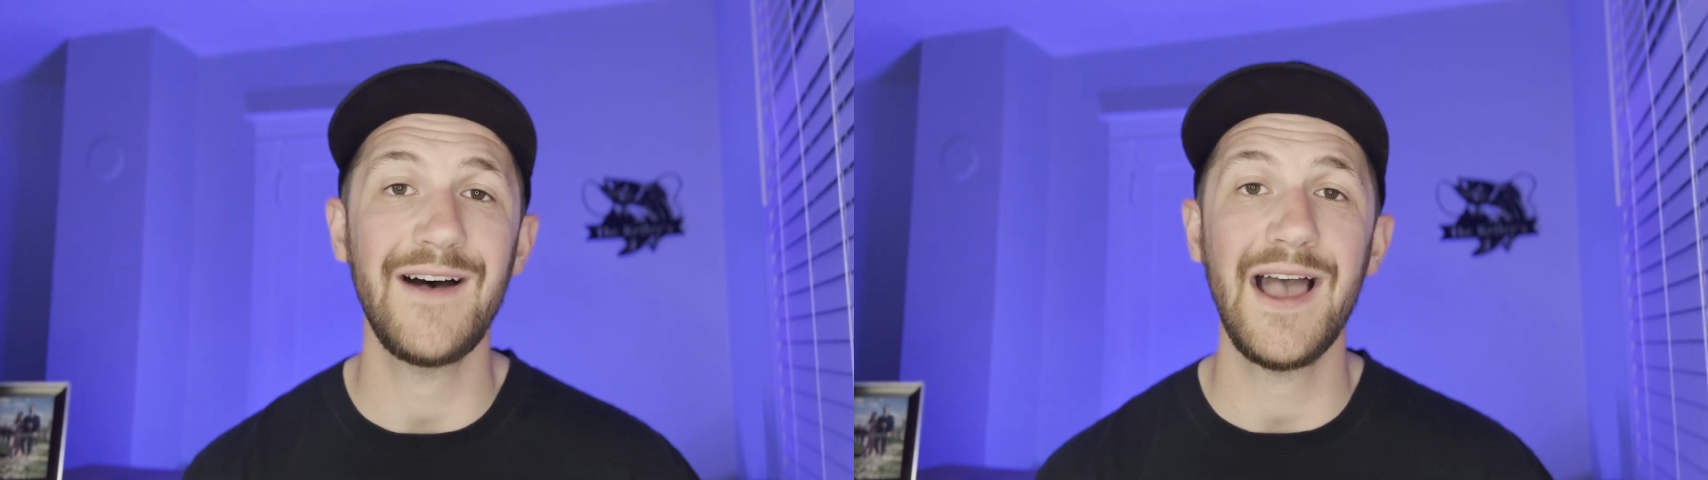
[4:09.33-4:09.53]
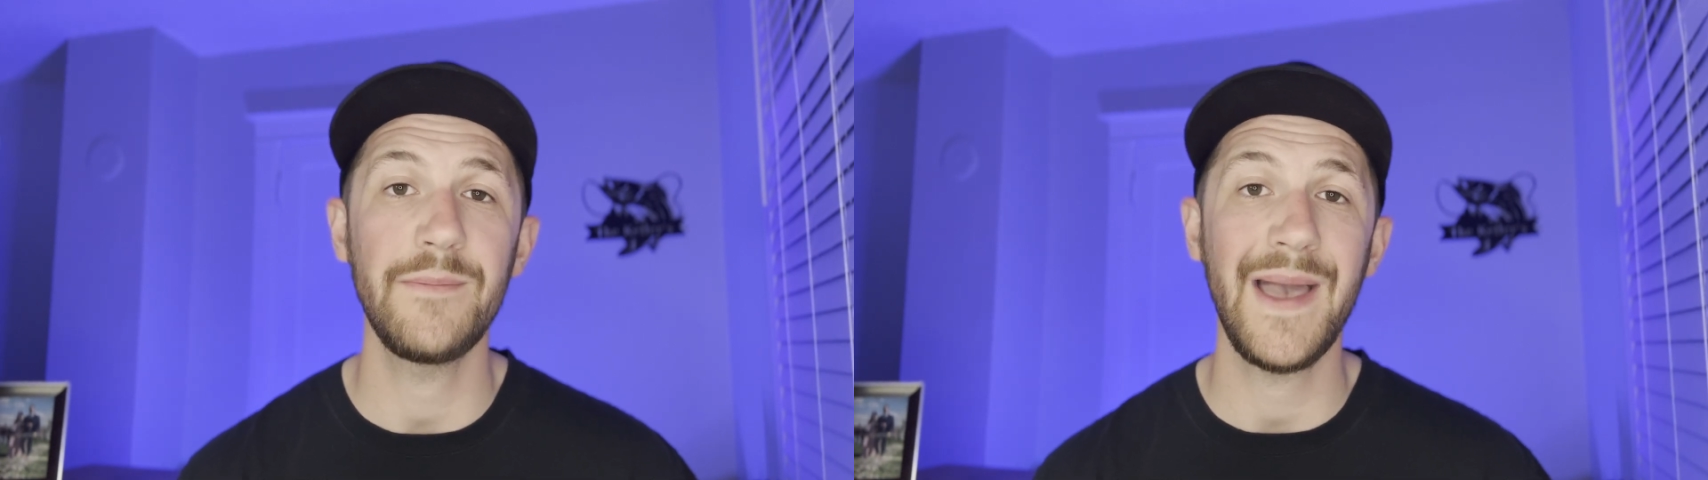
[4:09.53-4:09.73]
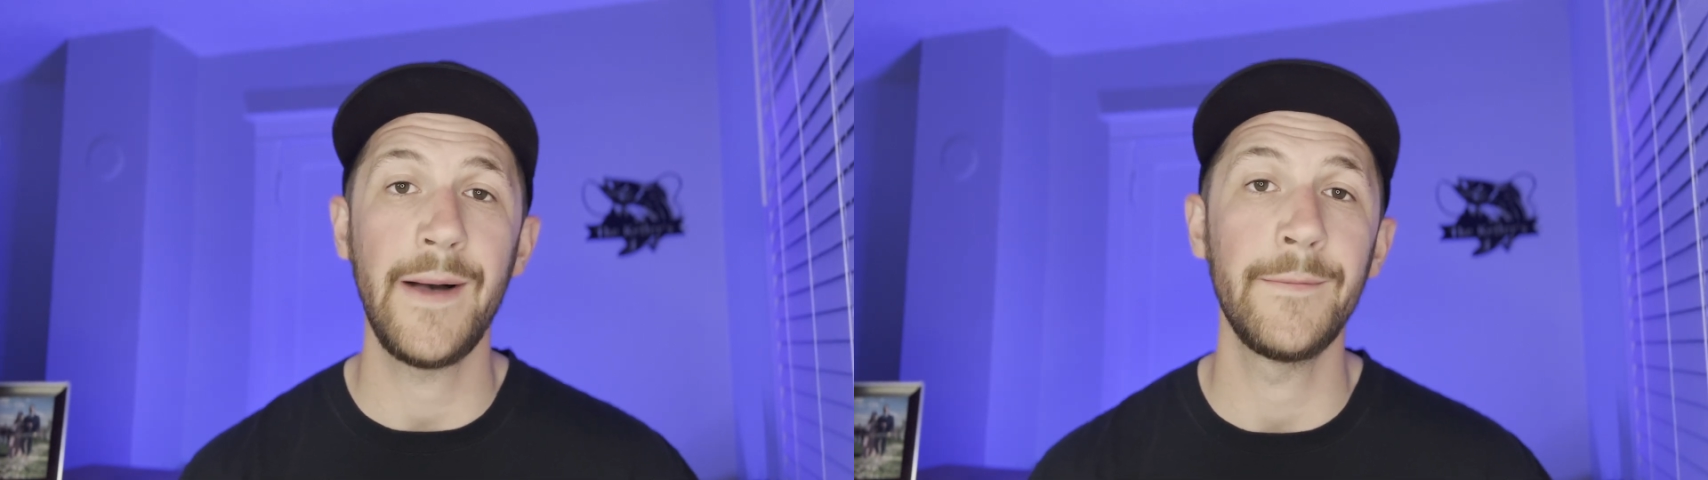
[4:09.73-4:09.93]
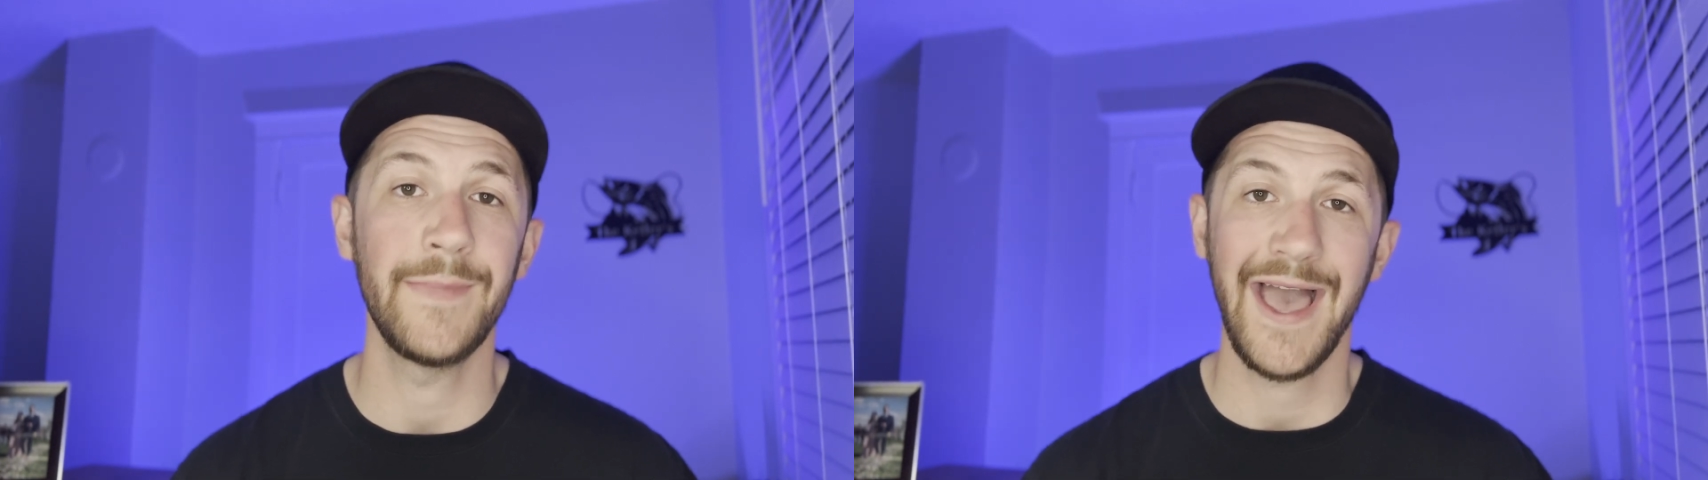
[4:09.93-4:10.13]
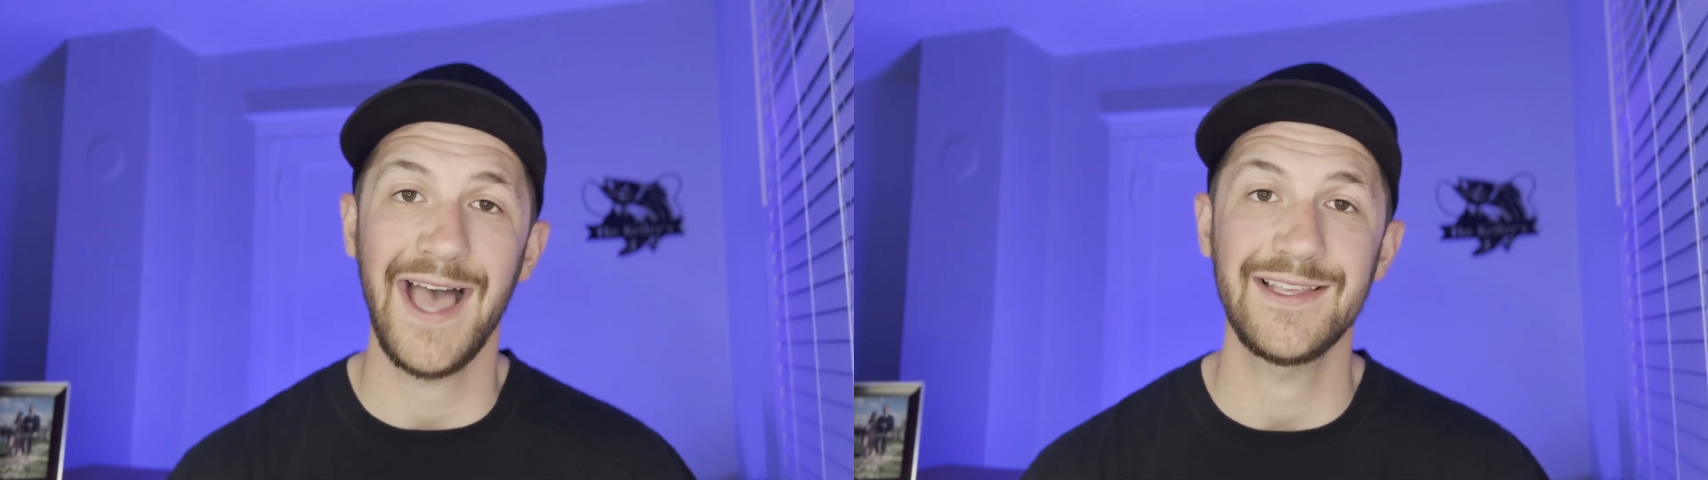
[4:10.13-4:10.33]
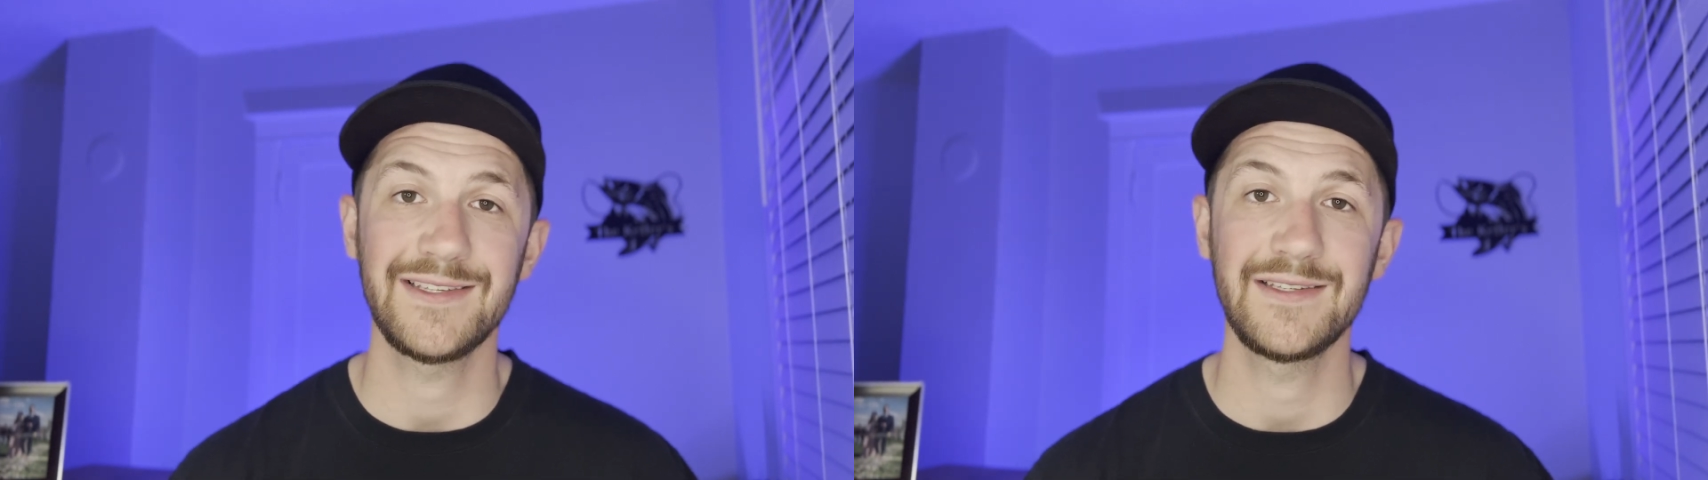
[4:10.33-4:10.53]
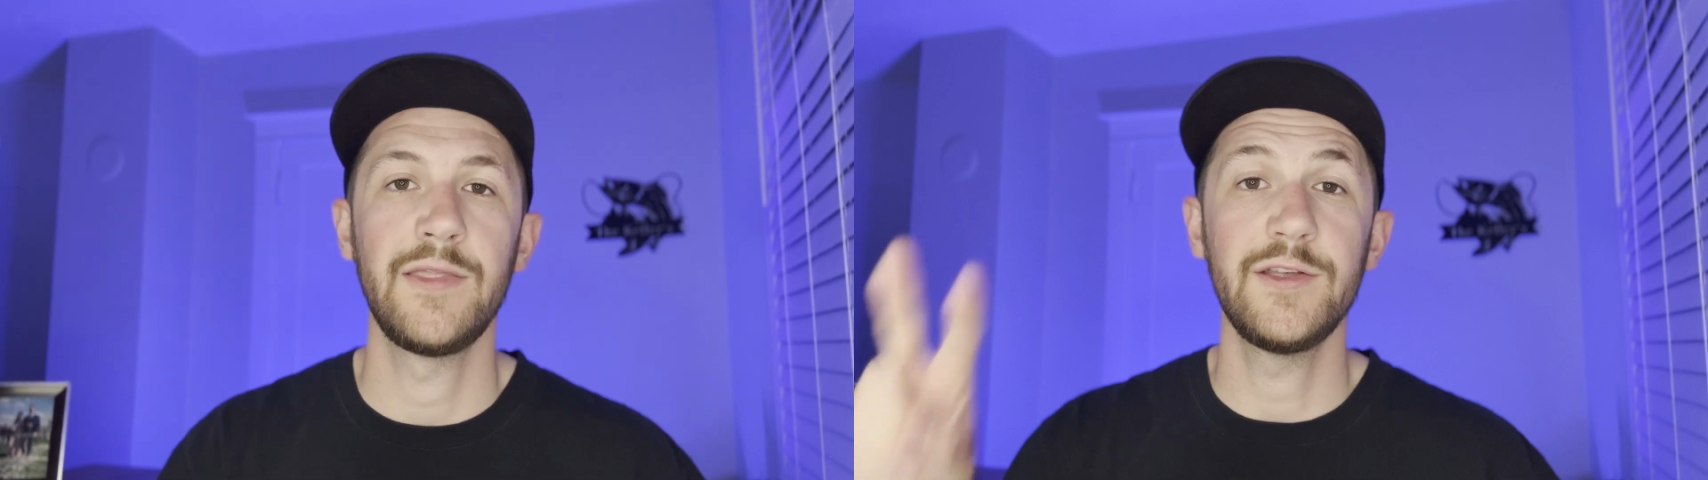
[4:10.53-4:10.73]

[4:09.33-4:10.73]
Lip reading: 5-pound bass.